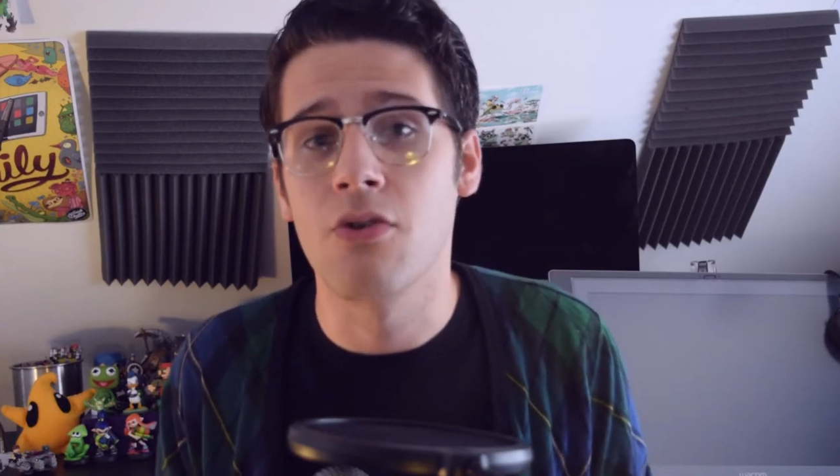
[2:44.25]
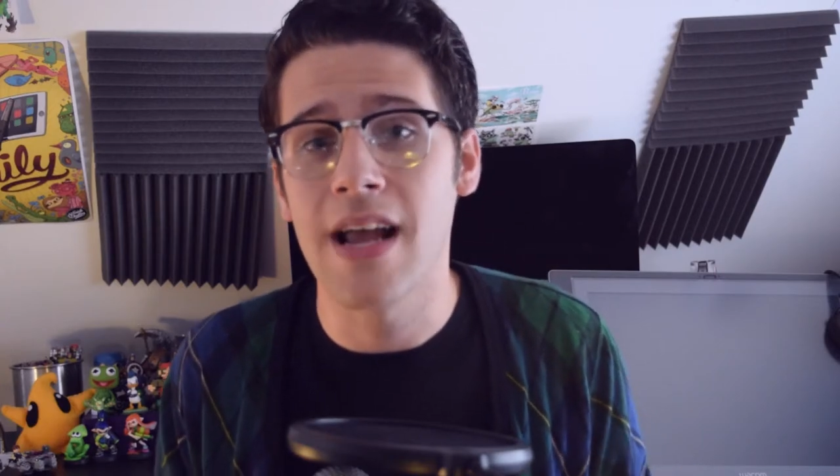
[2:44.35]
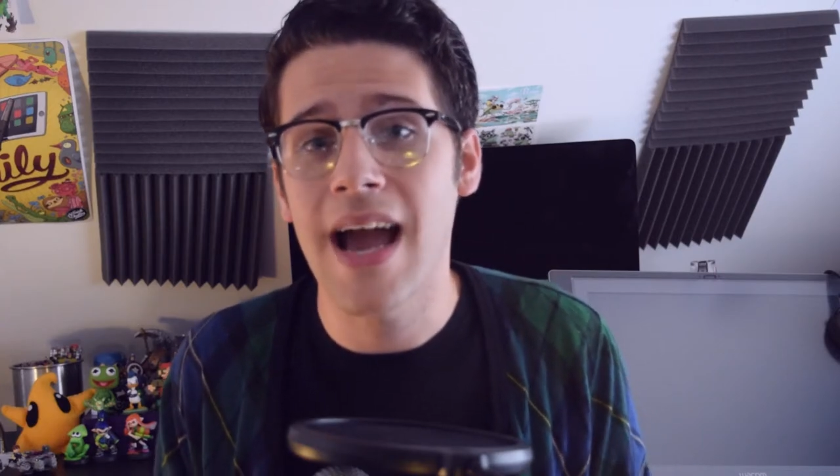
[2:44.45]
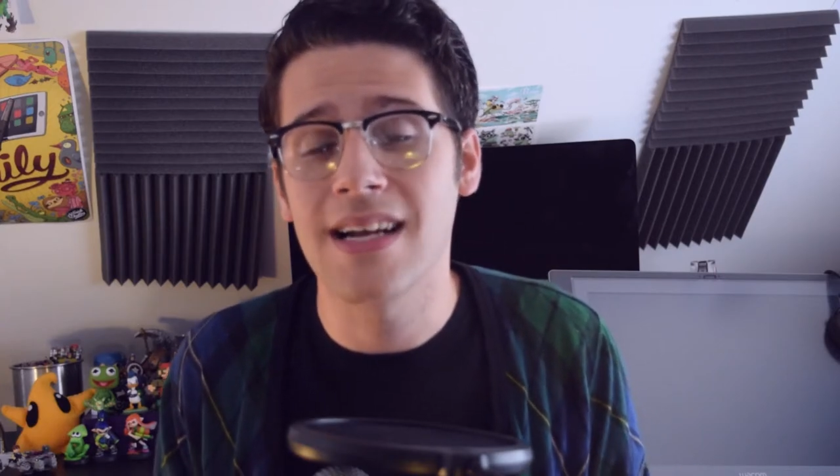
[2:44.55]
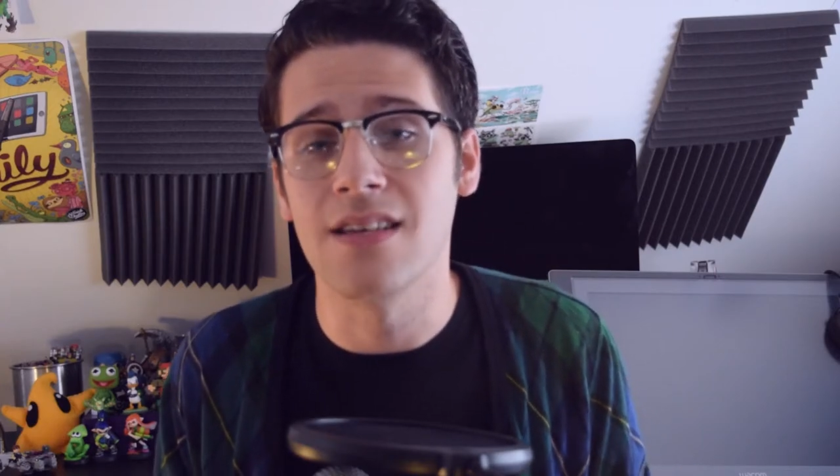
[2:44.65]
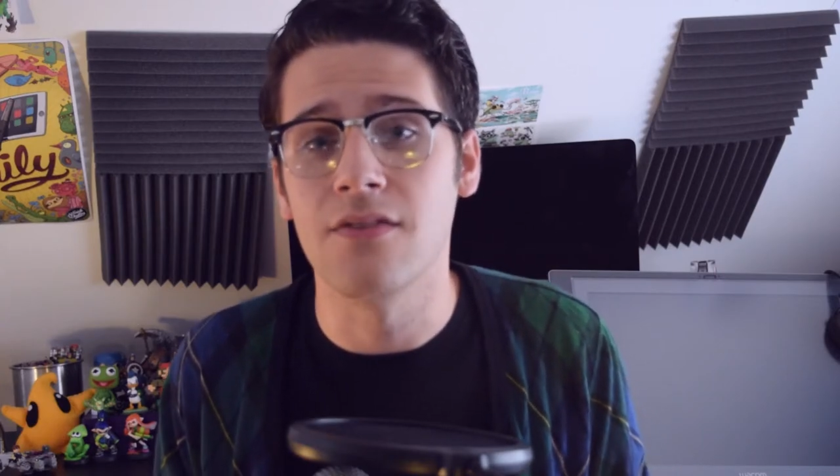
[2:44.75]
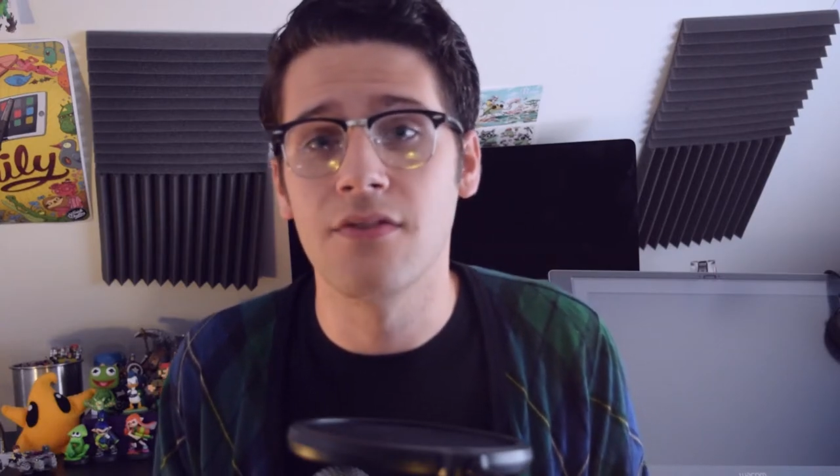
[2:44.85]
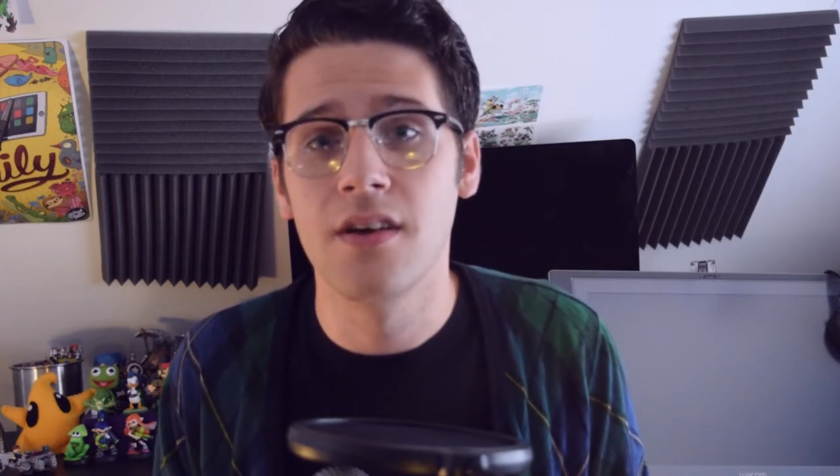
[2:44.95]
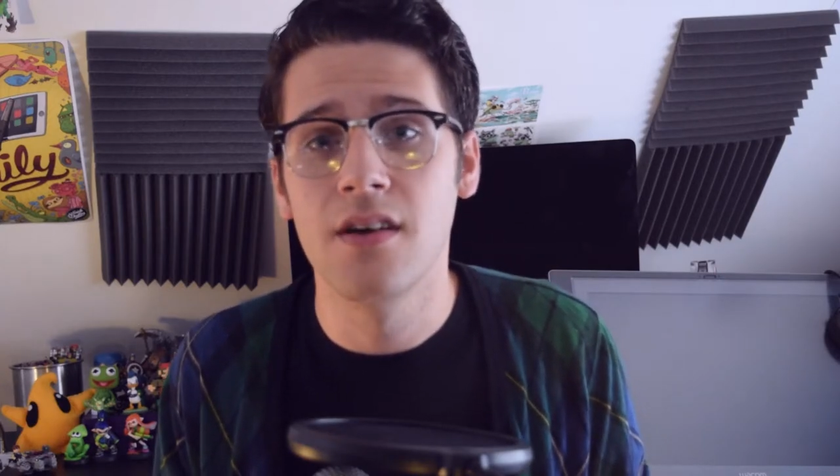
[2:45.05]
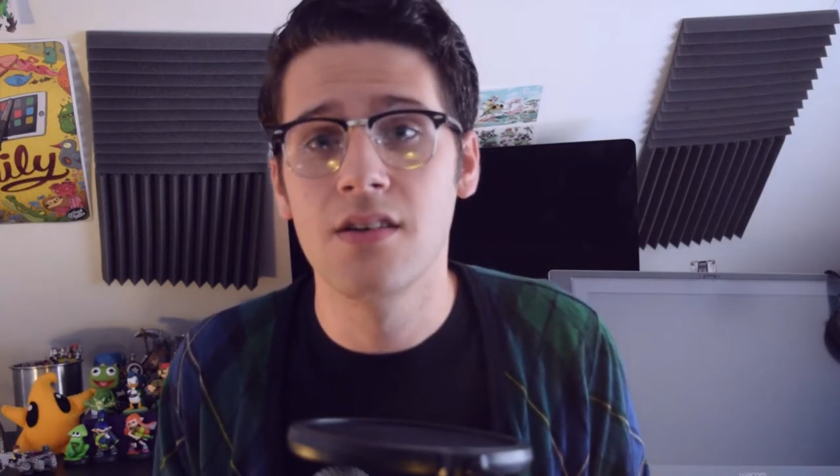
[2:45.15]
reactive,
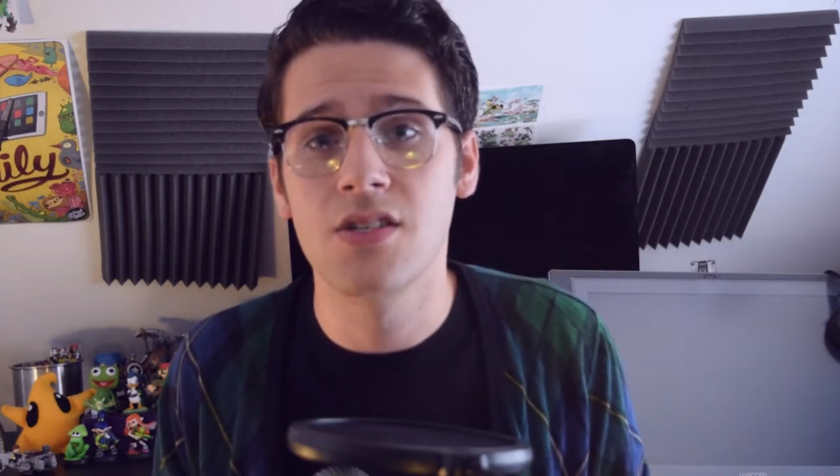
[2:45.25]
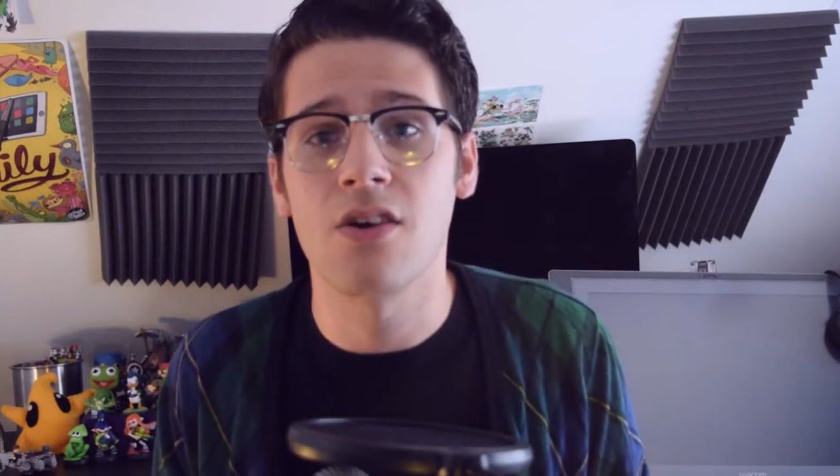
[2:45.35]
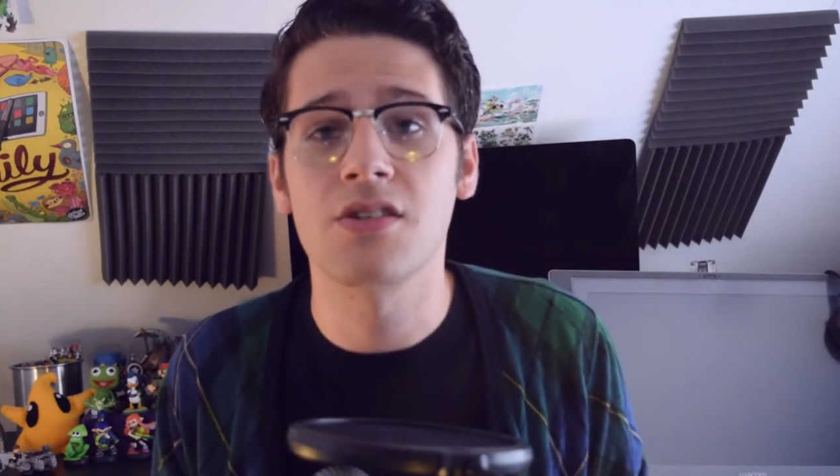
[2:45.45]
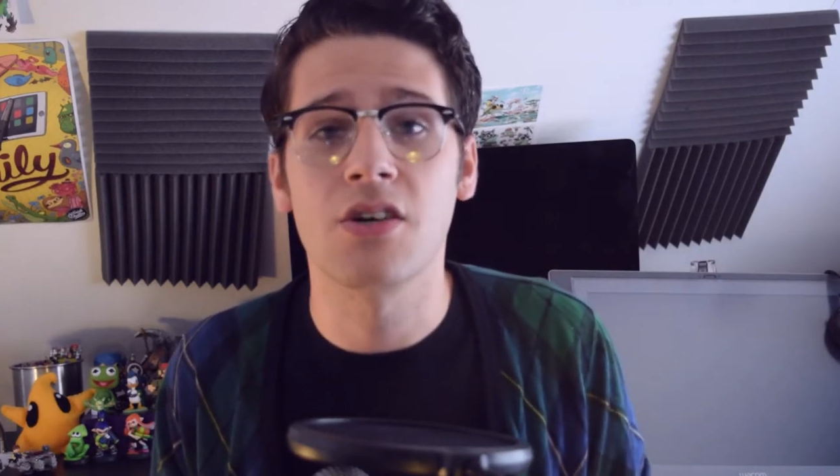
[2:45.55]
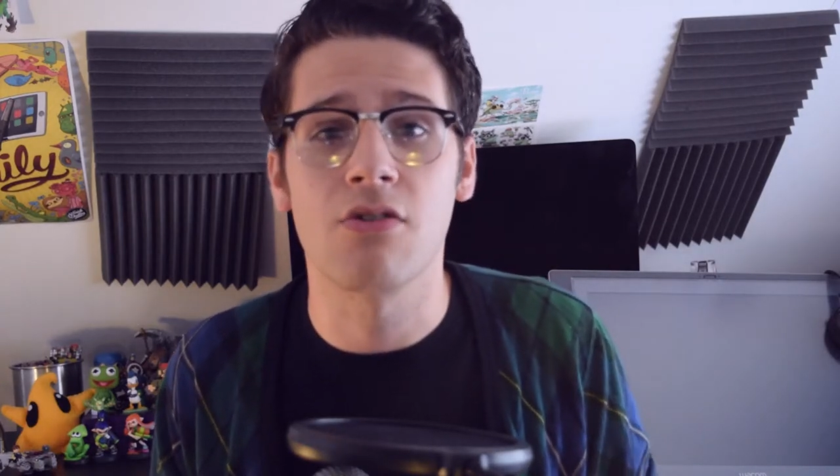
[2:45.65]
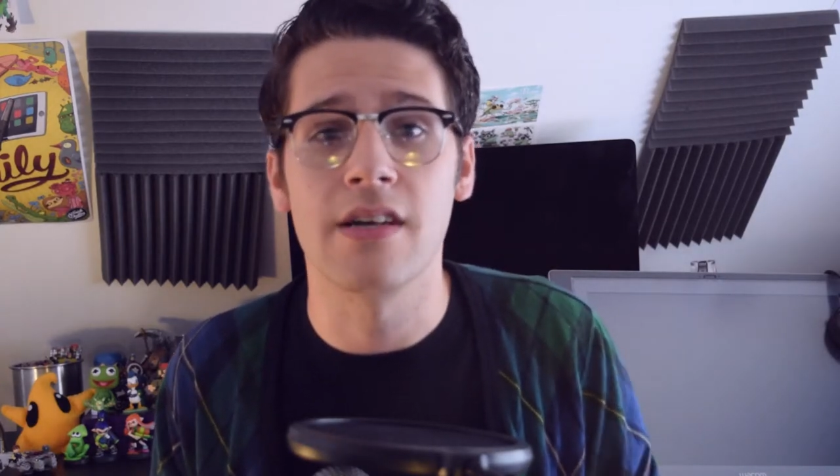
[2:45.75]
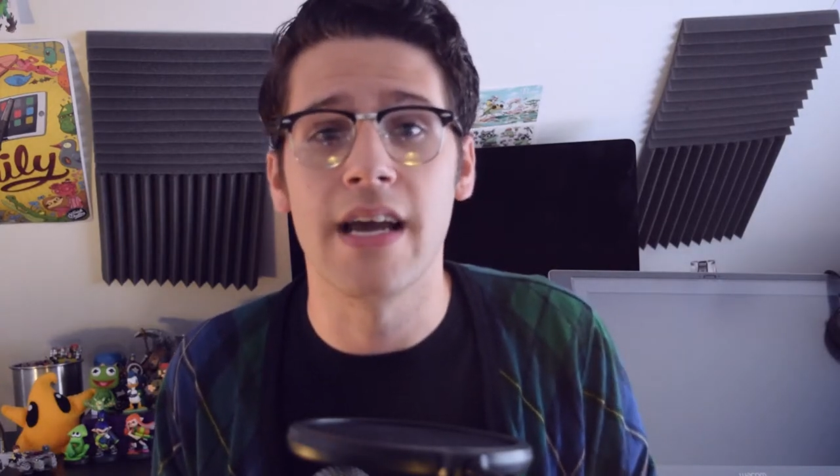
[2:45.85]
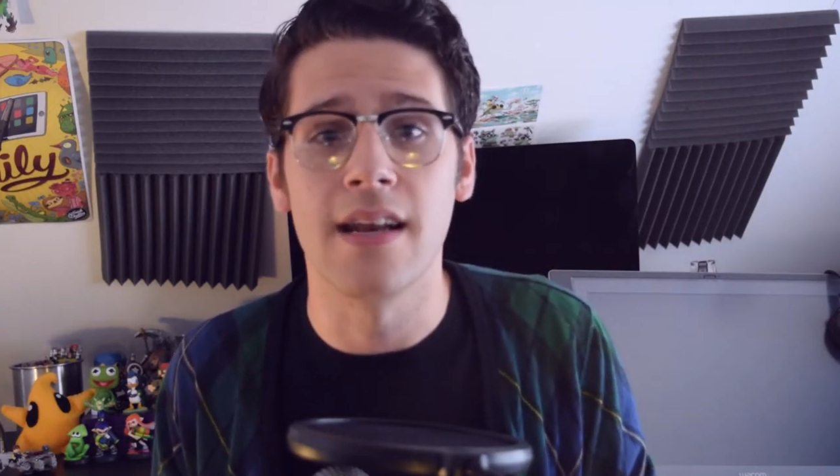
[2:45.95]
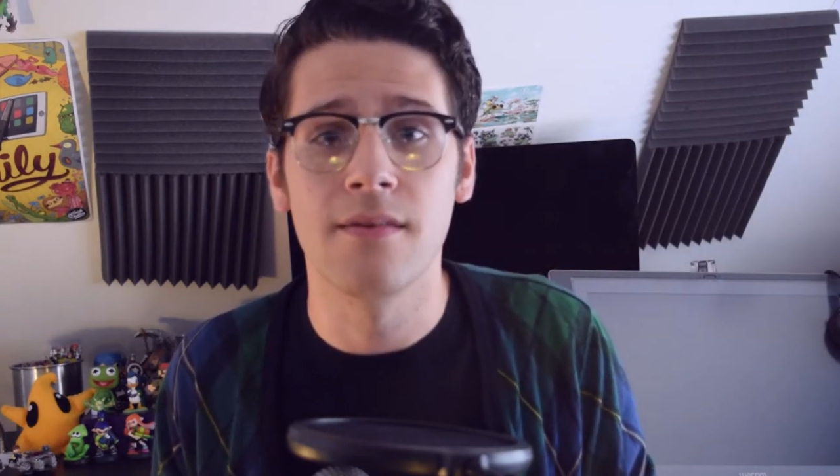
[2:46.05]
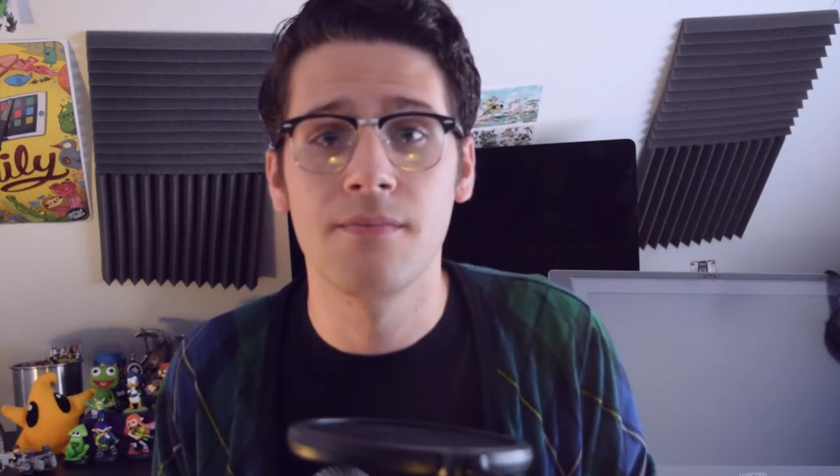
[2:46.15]
start to create.